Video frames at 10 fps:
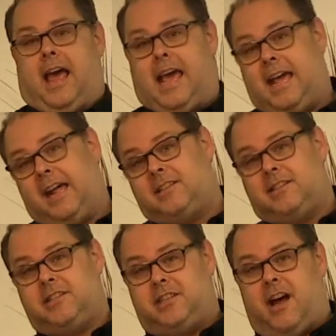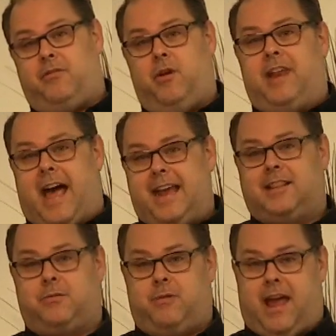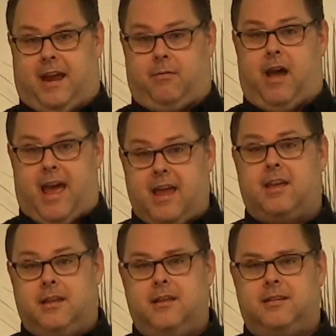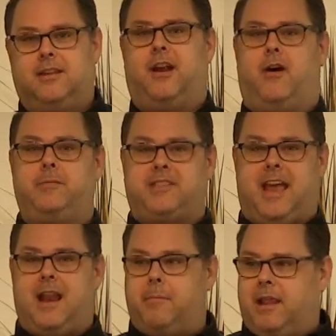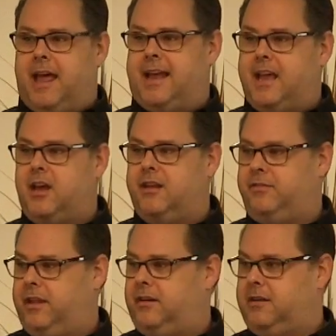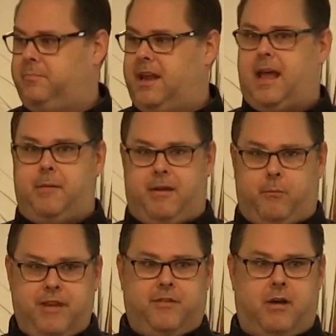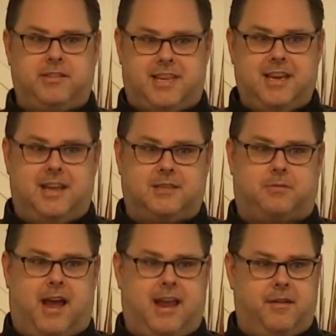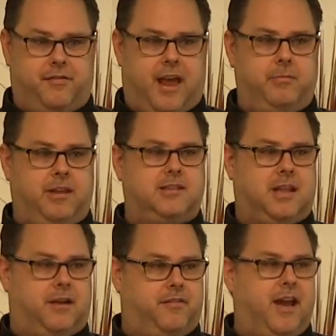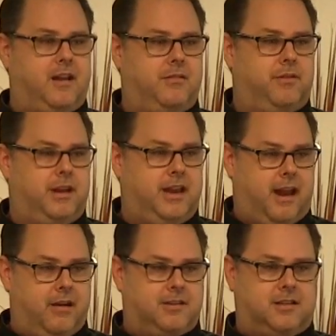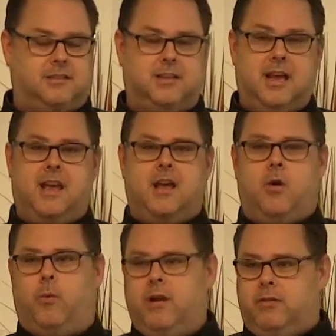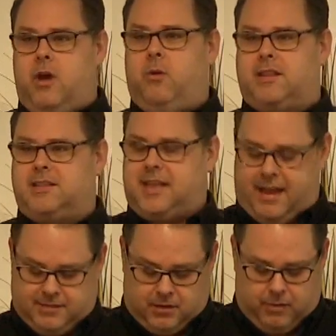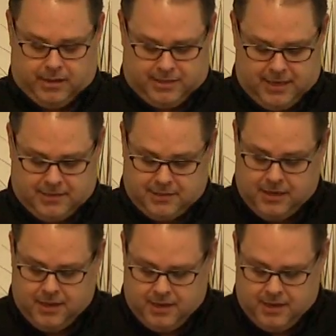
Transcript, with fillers: he gets the shovel and I get the rake, right? You know what I'm saying? I mean, like it could have literally been. I mean, we've all seen this, right? In families that are fighting over inheritance, we don't know what the size of the wealth is,